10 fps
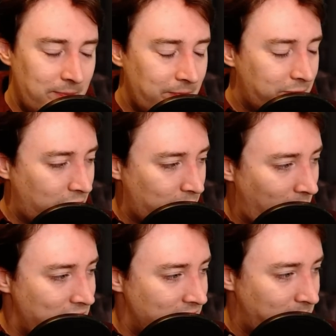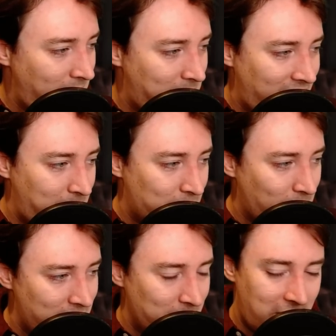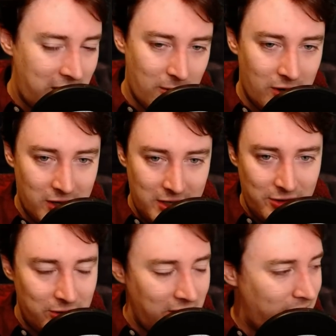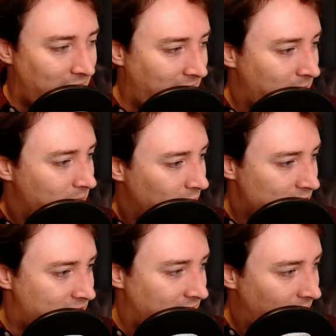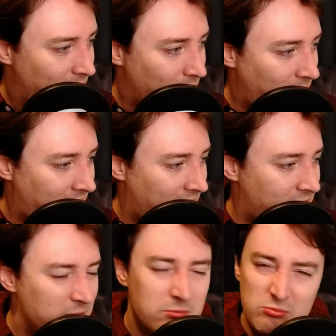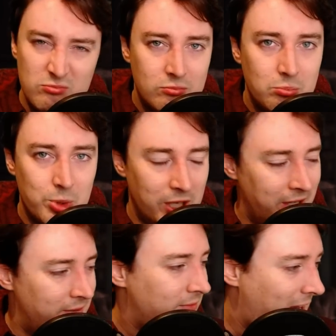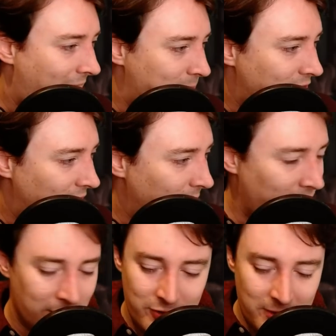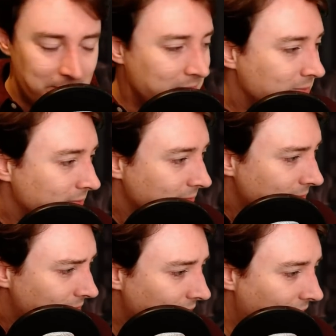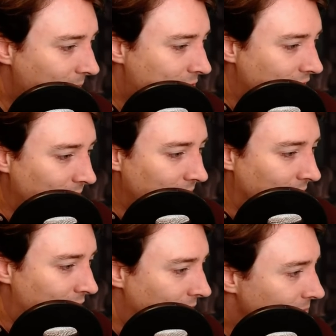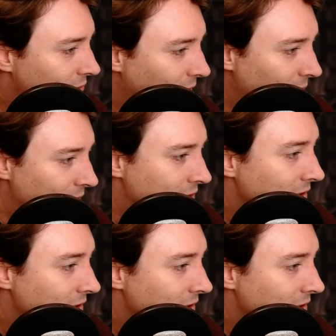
Persuasion, BBC Persuasion with Kieran Hines on DVD. Watched it over the weekend. Brilliant. Absolutely loved it. Absolutely loved it. So good.